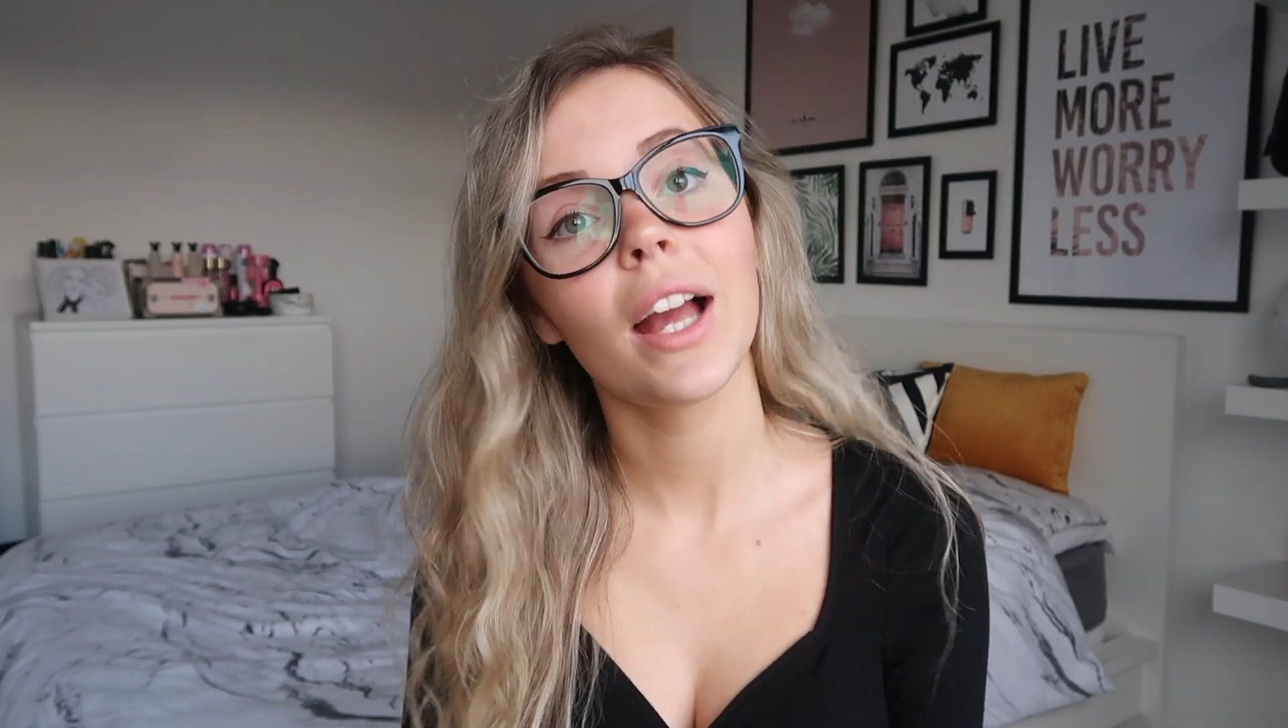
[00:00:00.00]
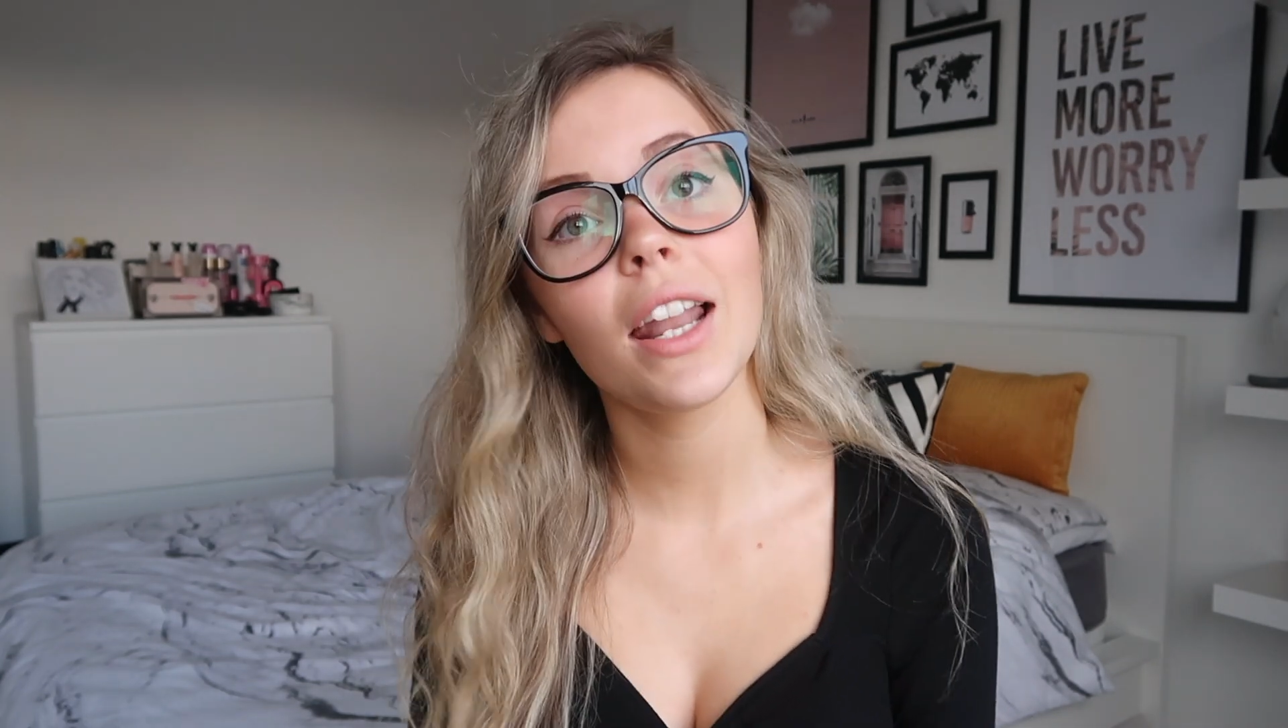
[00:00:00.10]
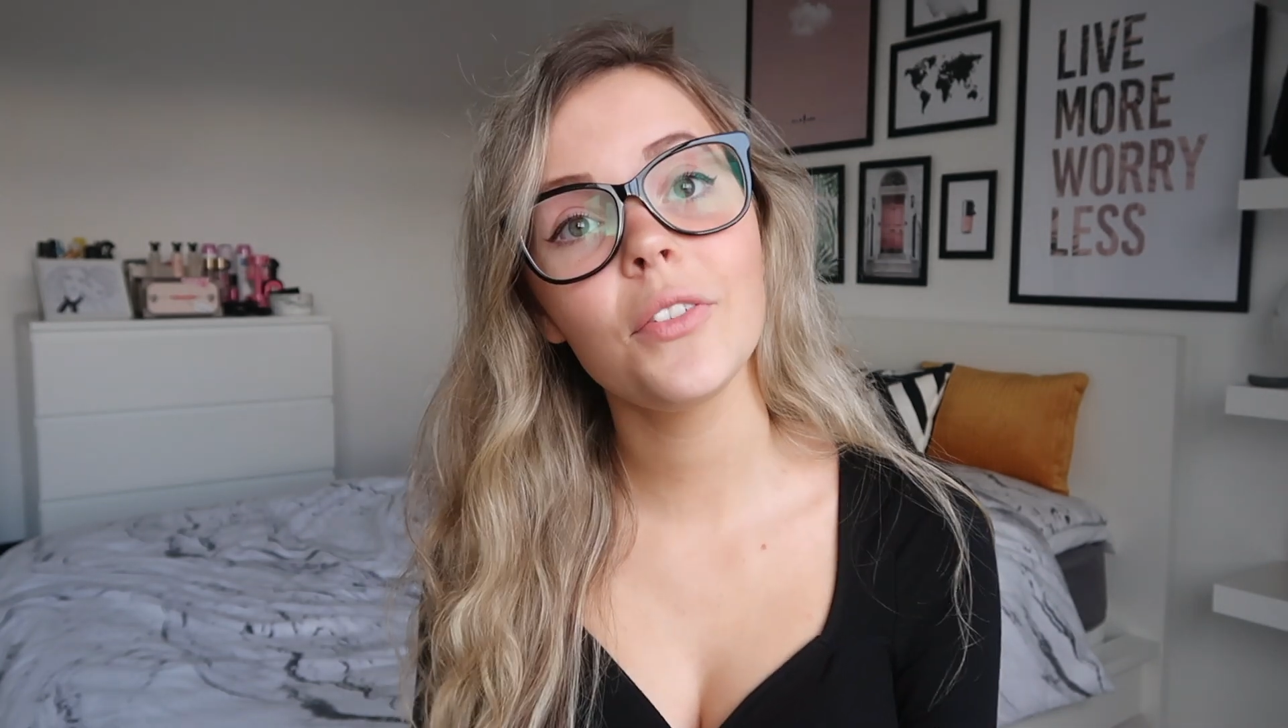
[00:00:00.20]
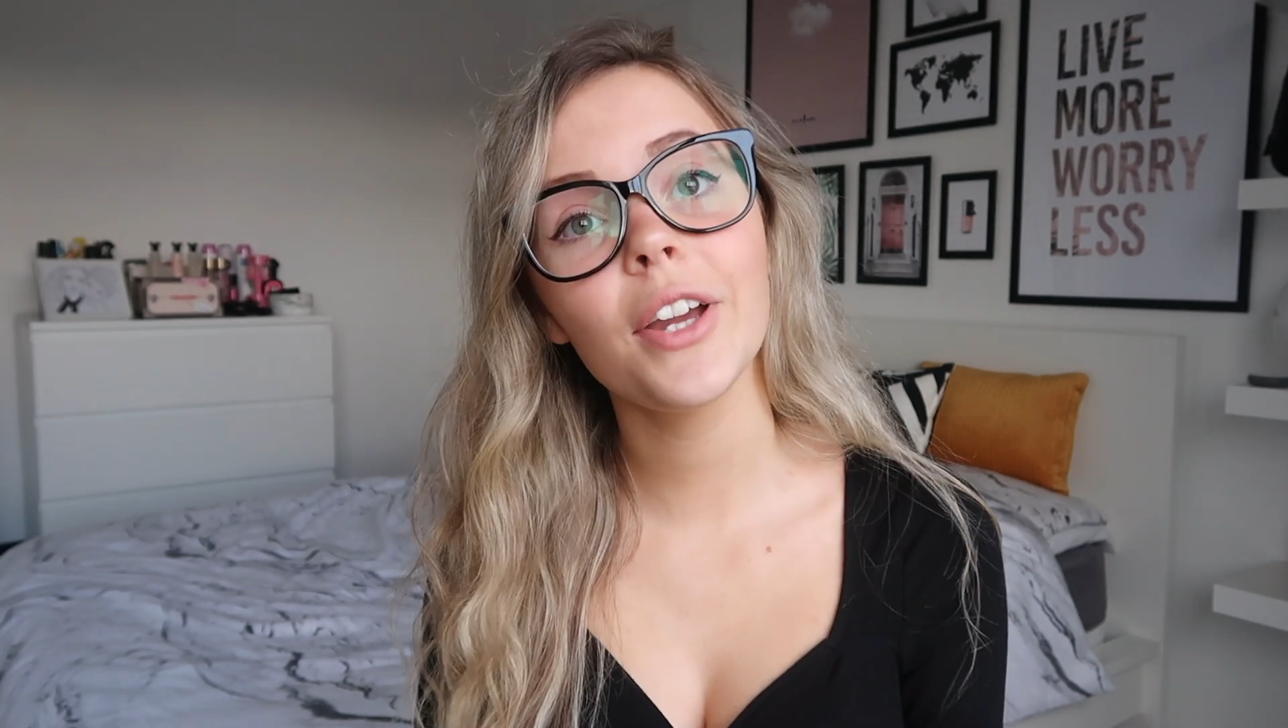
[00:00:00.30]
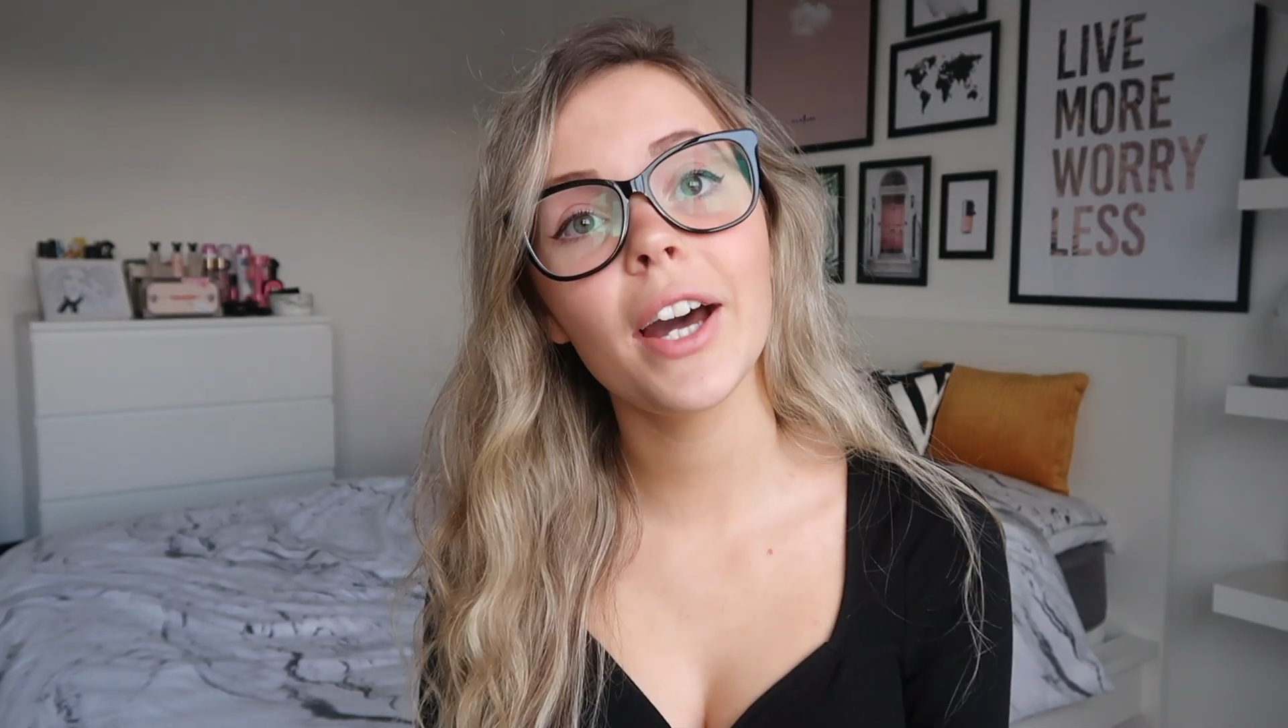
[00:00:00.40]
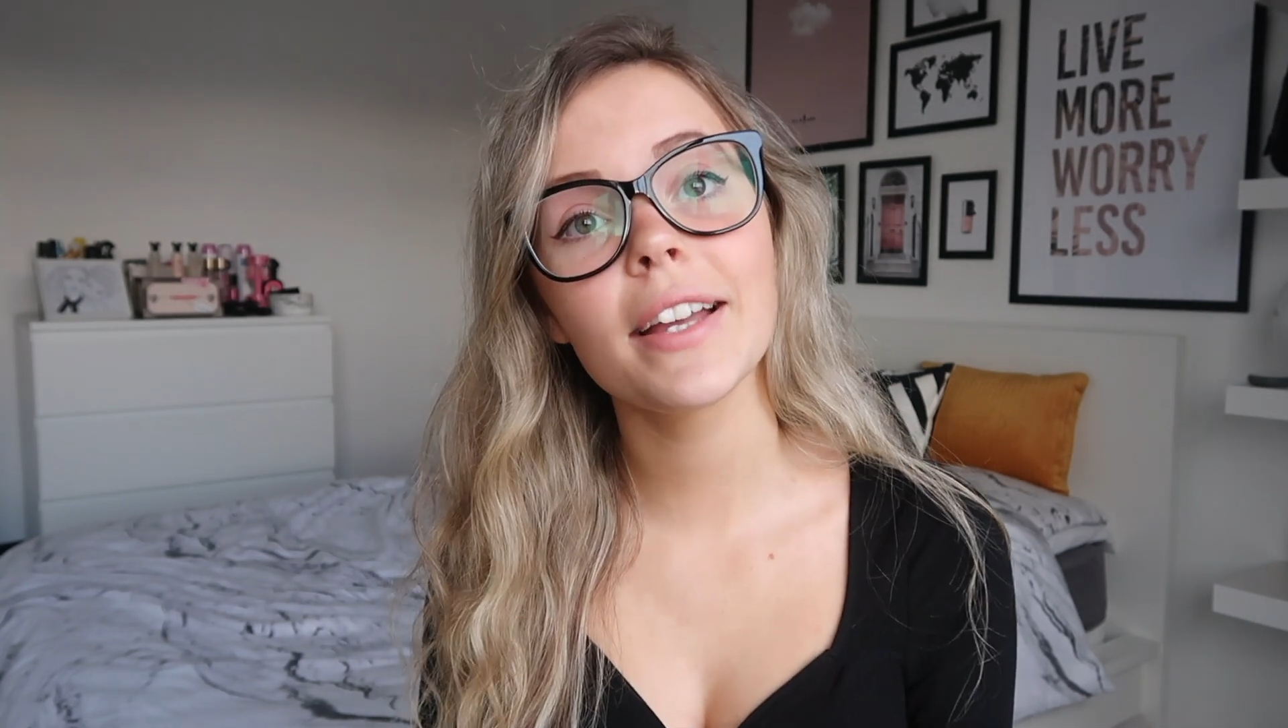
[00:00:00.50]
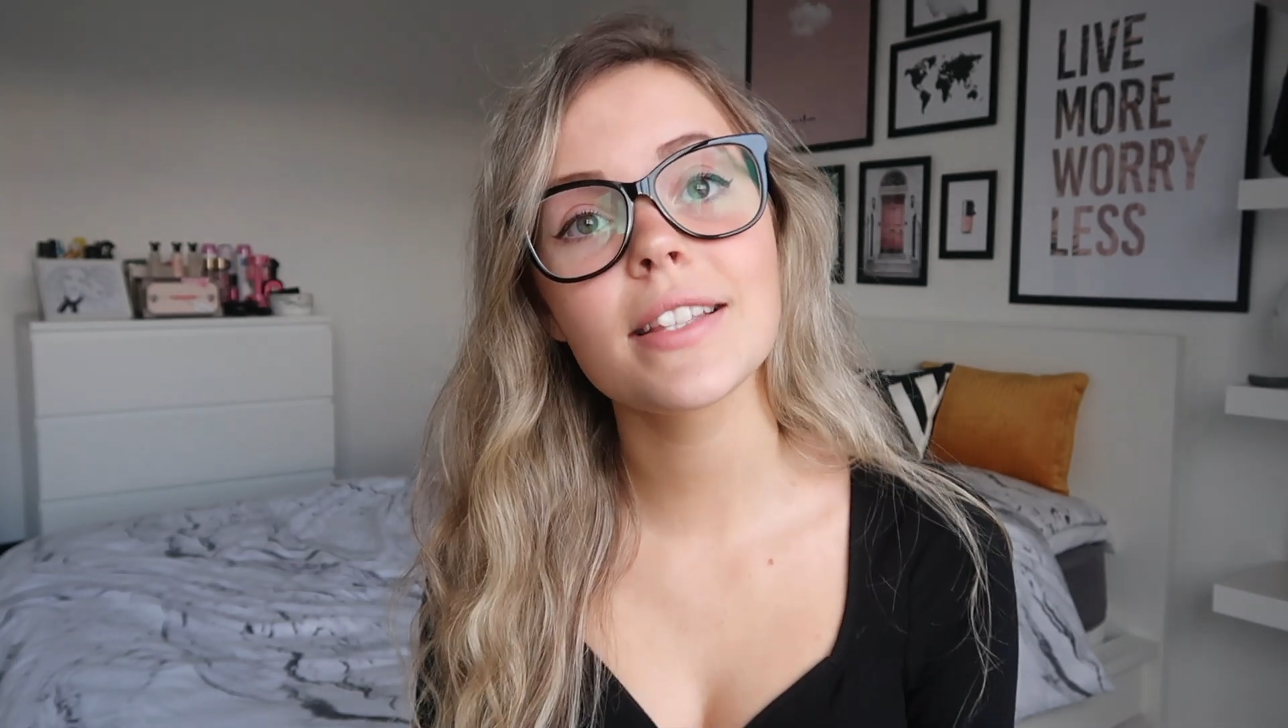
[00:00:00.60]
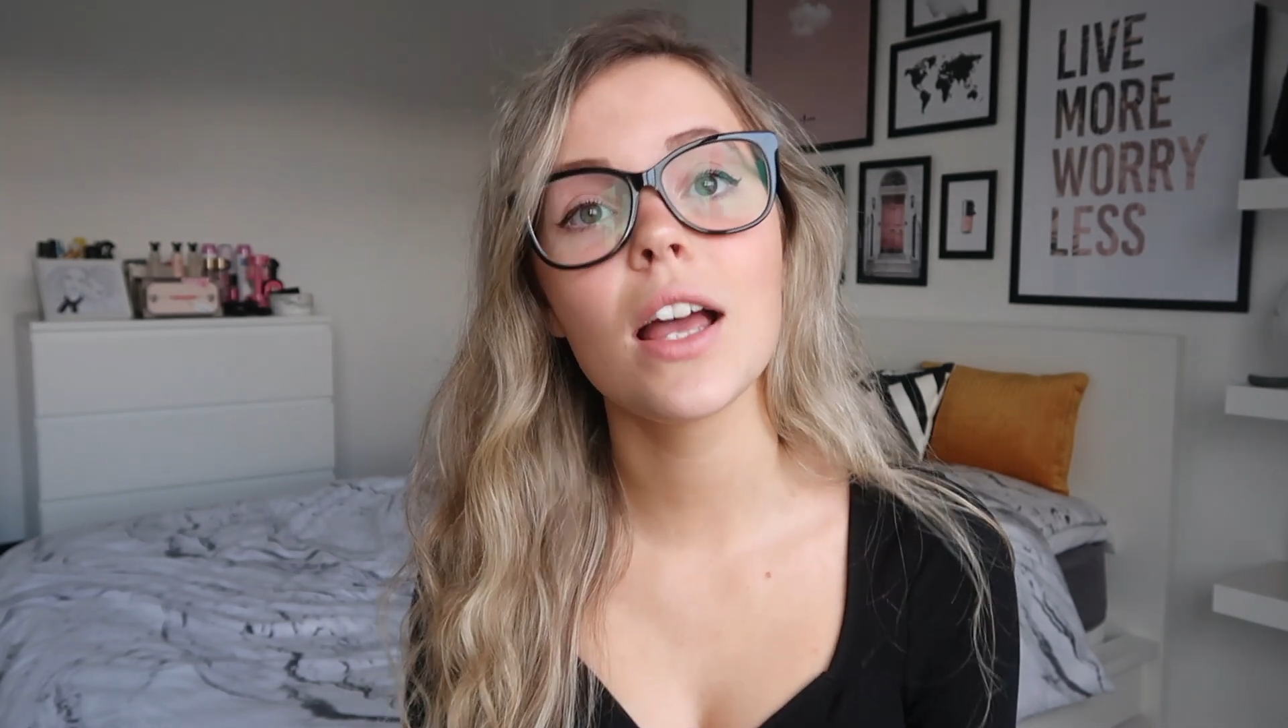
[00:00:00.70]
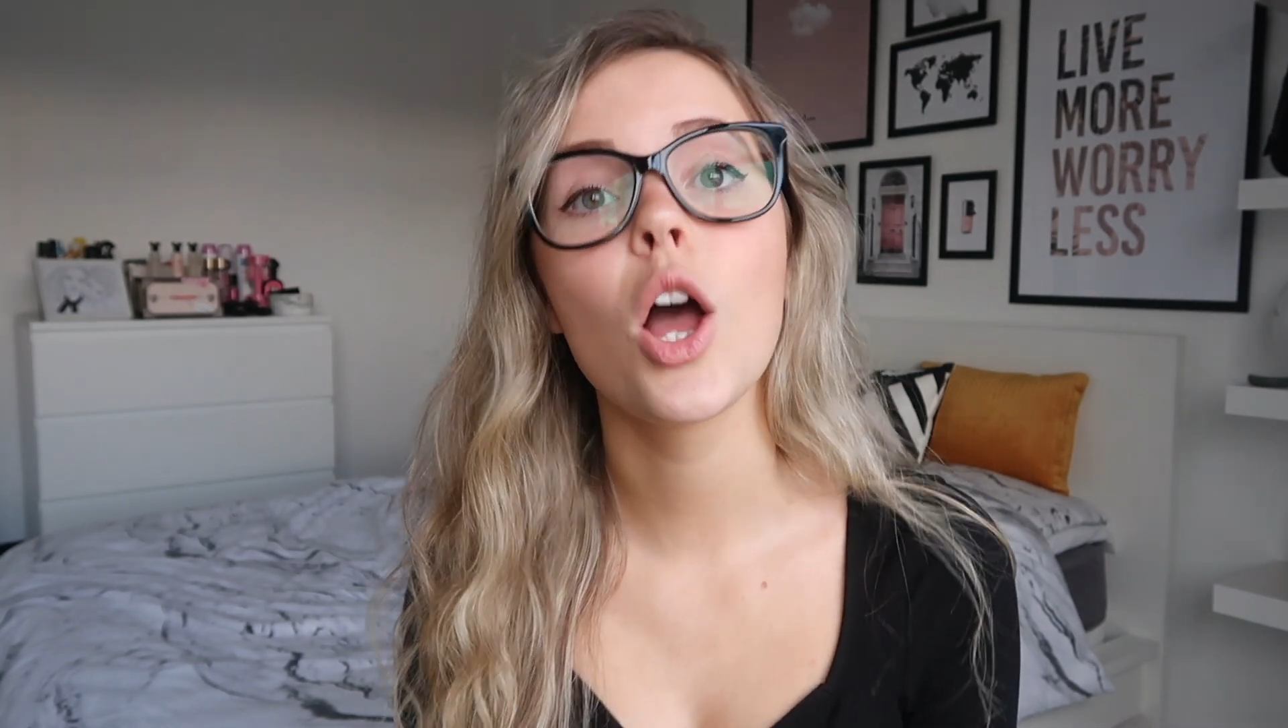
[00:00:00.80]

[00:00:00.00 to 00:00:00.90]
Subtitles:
Love you guys.